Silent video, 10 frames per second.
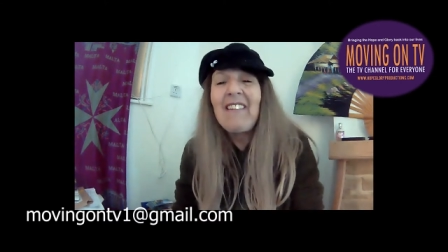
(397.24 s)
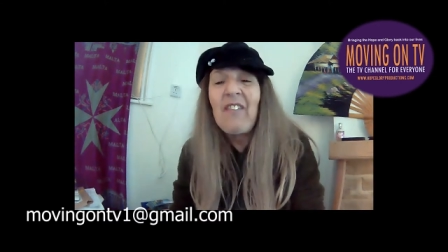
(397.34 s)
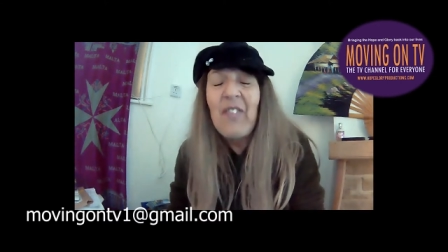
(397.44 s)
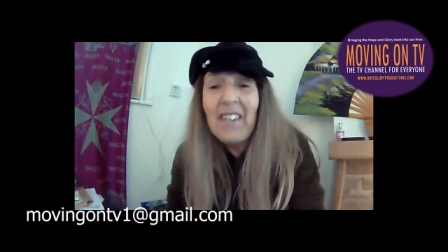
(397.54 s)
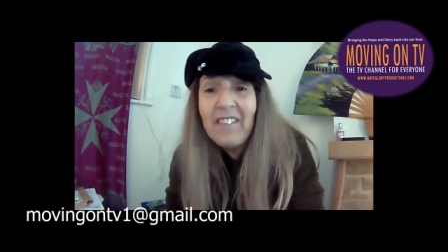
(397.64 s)
And
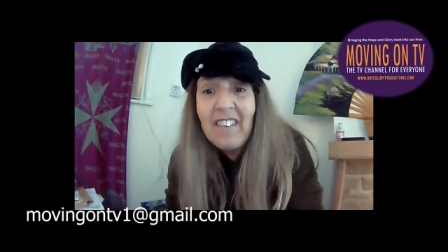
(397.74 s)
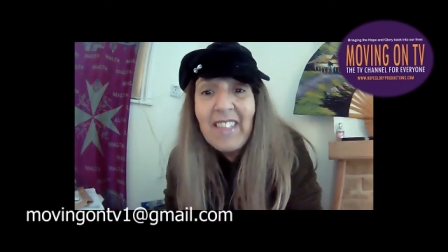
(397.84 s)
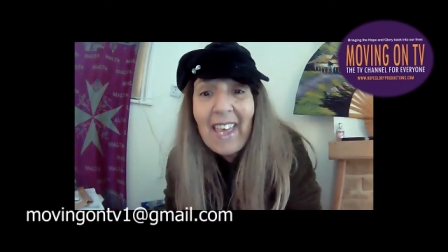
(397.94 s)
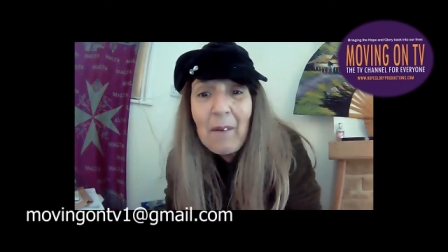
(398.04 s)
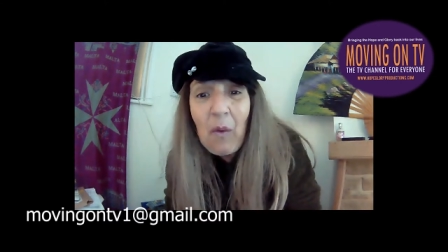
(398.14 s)
if they do,
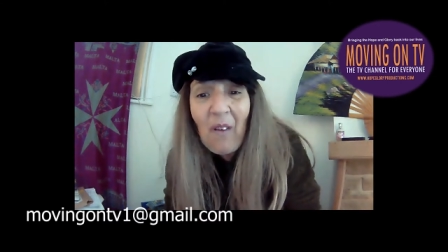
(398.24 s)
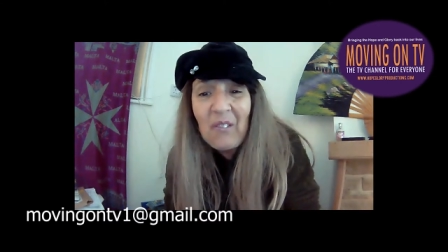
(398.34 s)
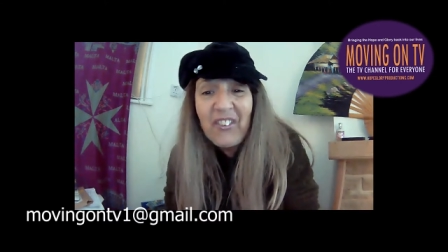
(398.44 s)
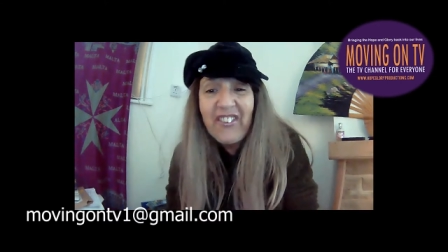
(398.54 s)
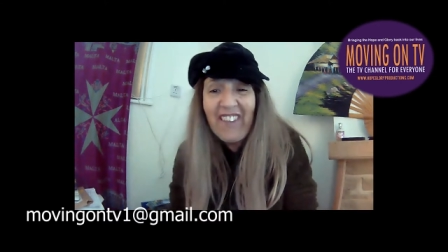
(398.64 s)
they
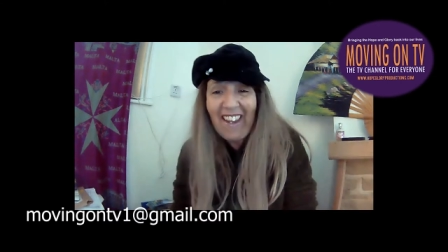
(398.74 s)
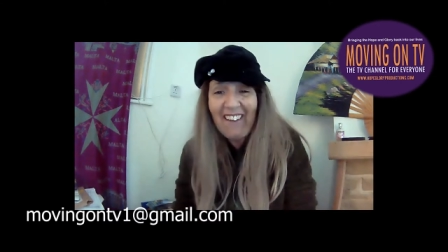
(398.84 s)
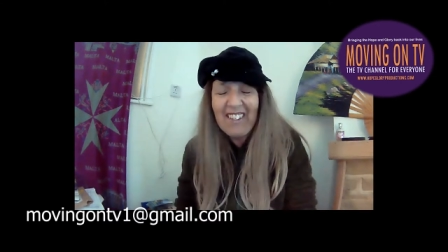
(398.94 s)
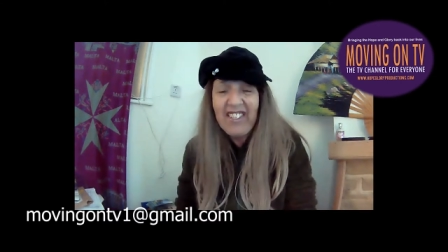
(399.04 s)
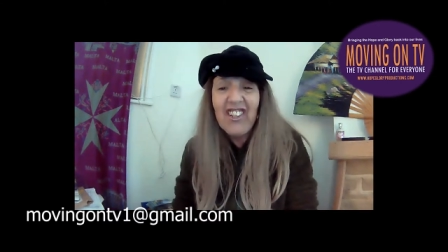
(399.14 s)
won't
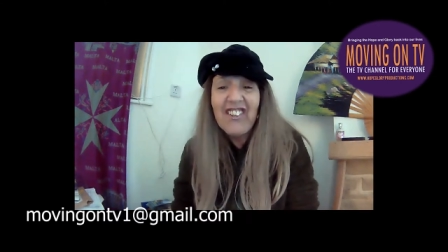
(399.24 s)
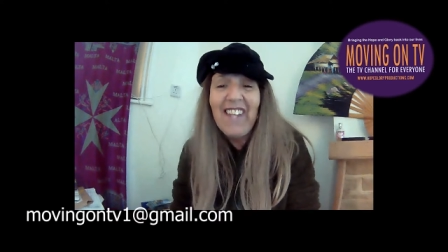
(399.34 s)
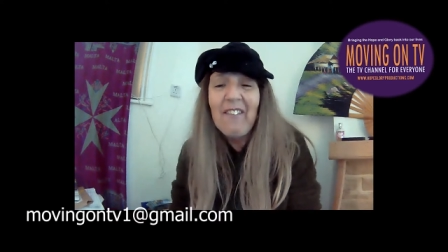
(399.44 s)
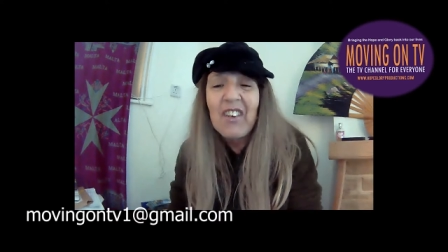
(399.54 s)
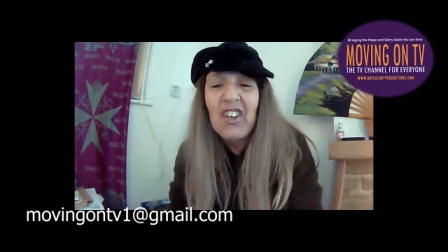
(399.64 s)
share it. You're
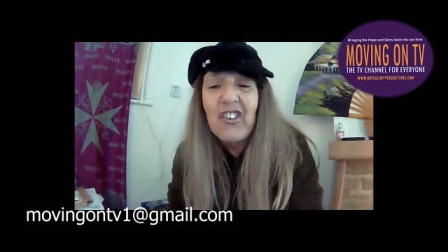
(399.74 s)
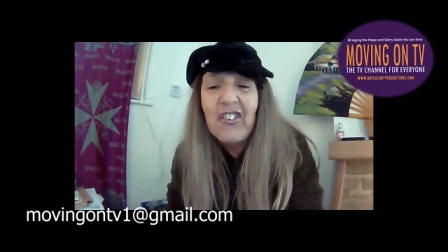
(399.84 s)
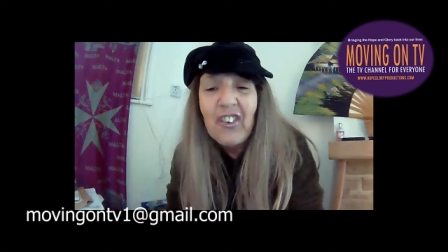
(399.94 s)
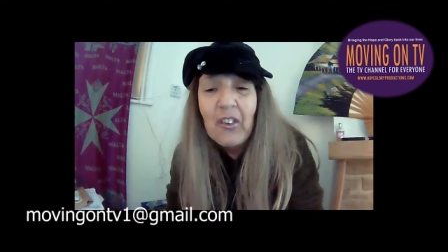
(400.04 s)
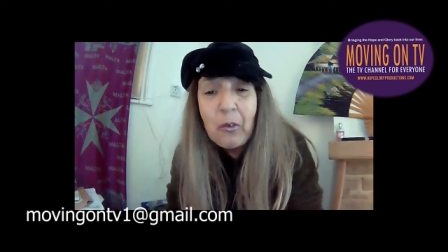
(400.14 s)
never
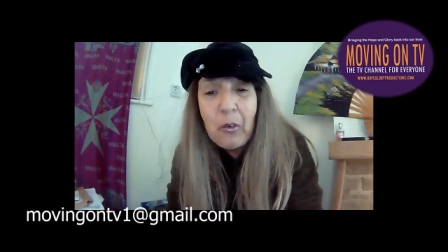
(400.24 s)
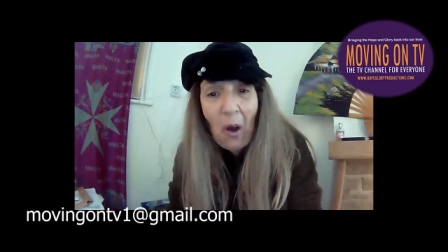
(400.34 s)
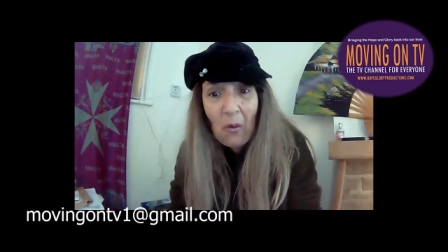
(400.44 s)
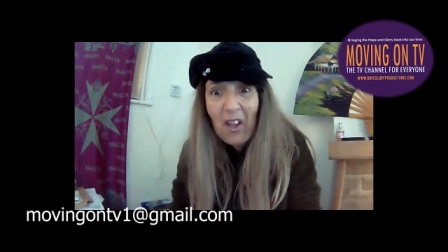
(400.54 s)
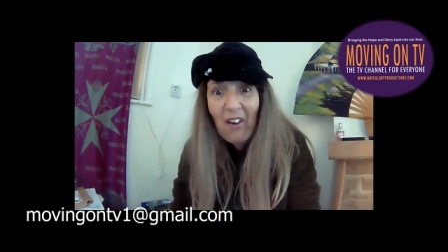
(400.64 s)
going to
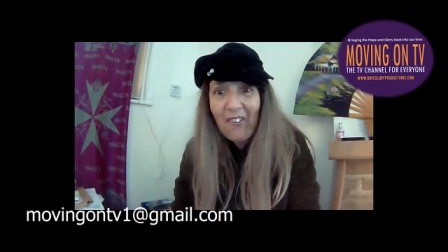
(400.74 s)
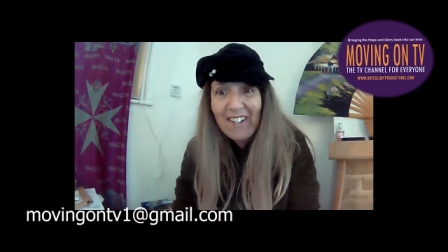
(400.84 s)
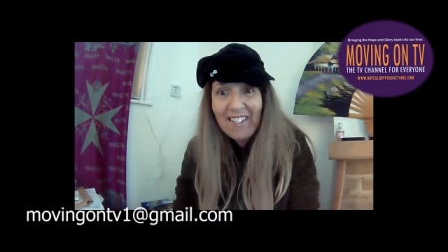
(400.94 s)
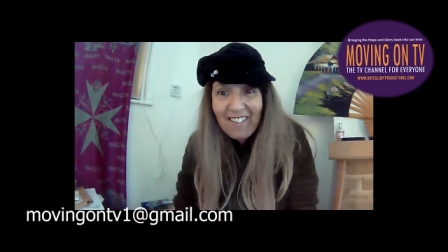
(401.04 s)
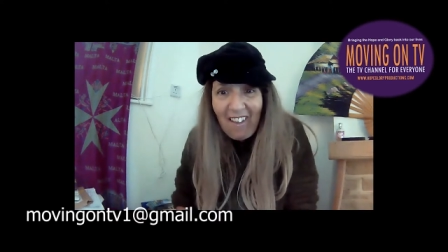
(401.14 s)
grow,
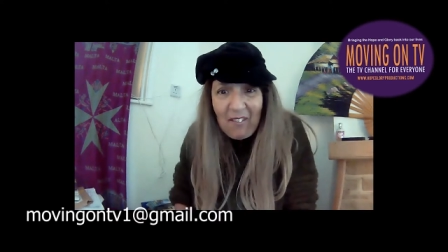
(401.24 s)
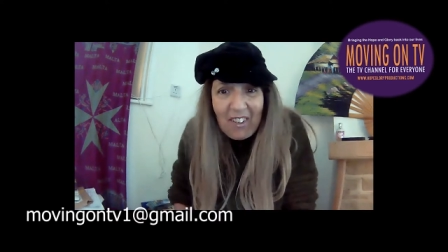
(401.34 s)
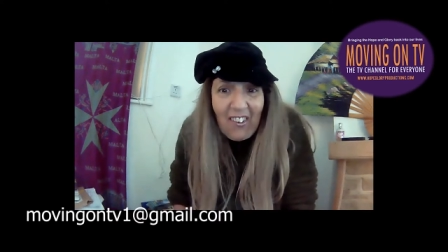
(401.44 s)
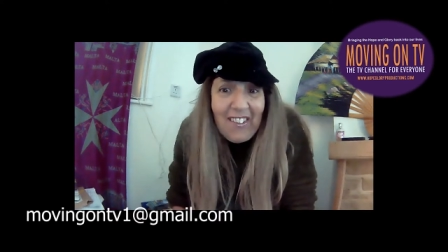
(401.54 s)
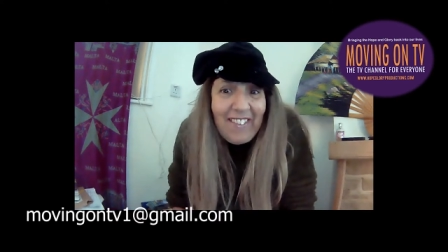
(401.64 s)
Lauren. You're never
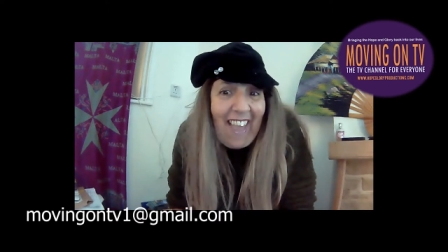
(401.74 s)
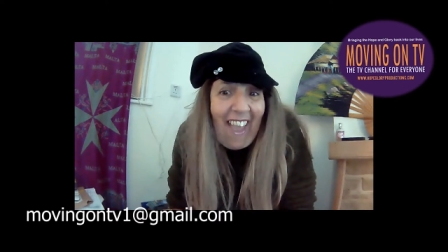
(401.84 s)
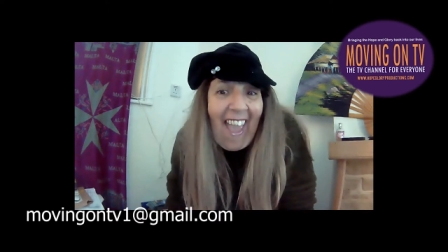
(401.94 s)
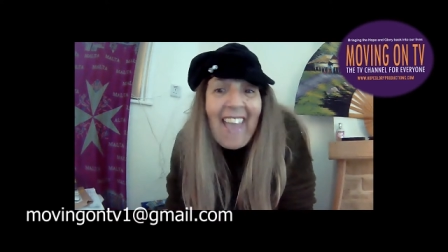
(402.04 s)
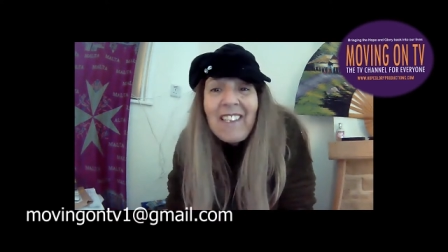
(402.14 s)
going to
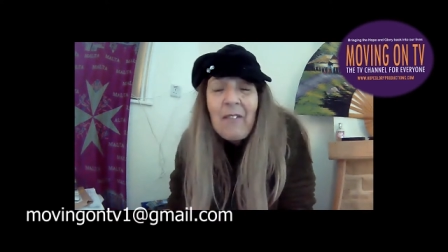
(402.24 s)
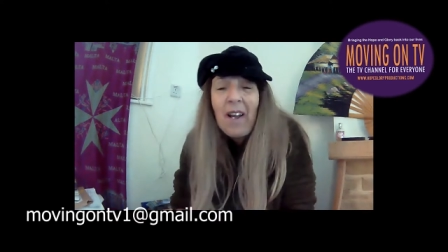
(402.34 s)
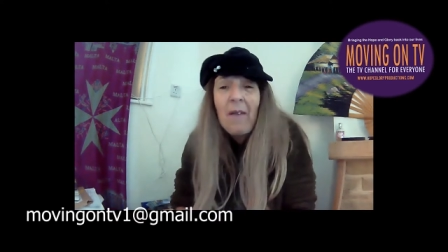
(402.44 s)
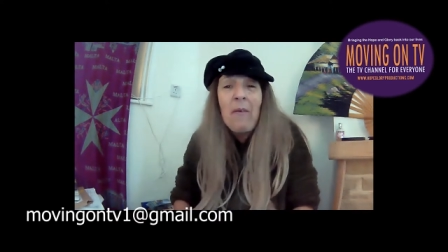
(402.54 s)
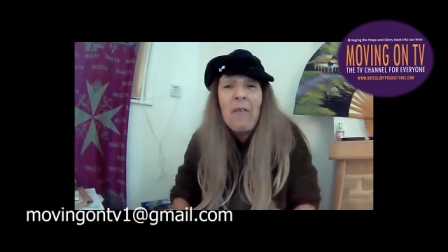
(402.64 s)
get
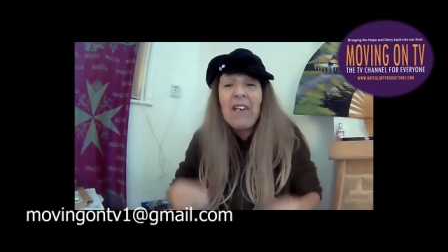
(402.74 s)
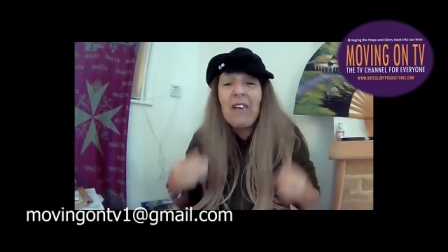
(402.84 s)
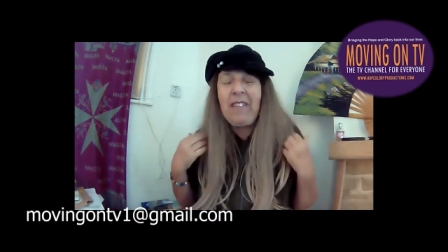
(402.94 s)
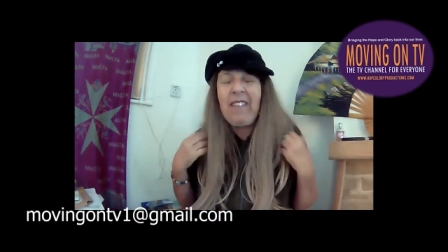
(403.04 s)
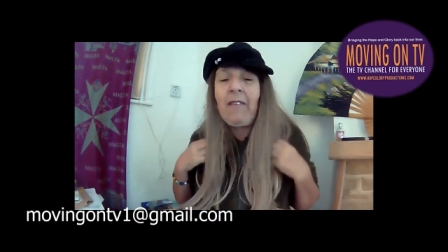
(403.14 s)
anywhere. Moving
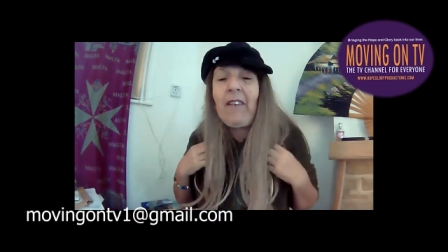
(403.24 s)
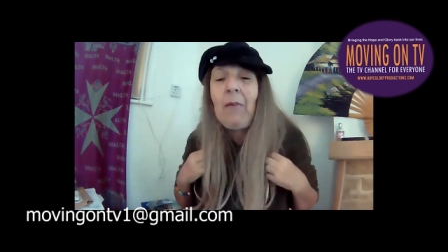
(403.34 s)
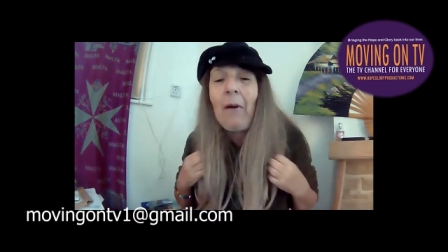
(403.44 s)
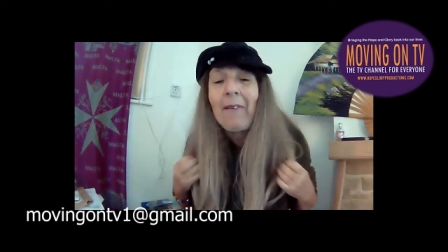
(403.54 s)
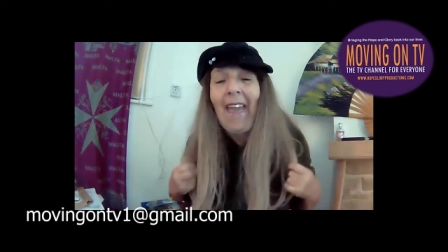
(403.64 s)
On T V
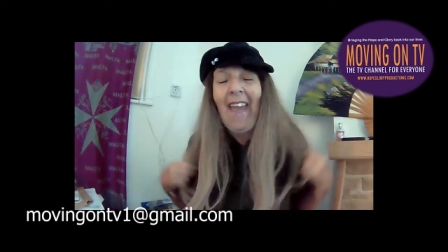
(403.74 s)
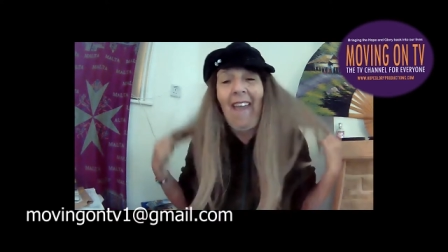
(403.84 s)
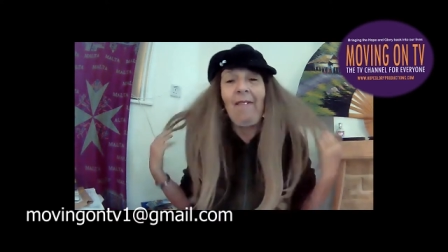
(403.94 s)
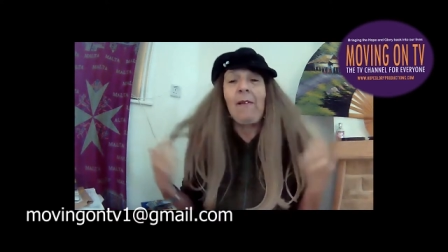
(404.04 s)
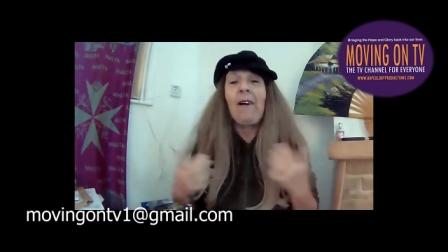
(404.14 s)
won't get
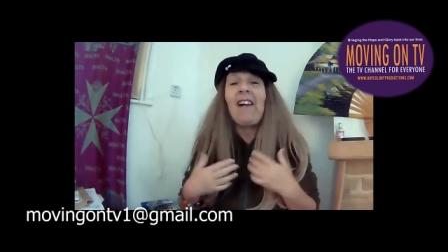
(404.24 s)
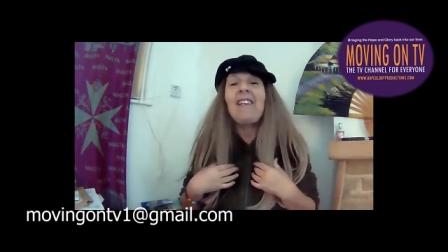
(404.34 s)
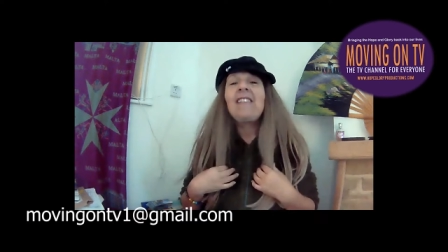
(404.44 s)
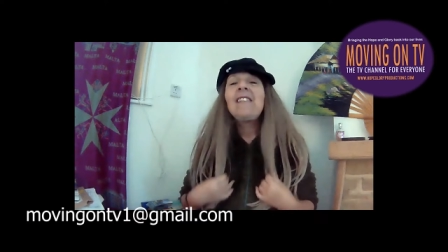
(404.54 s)
anywhere.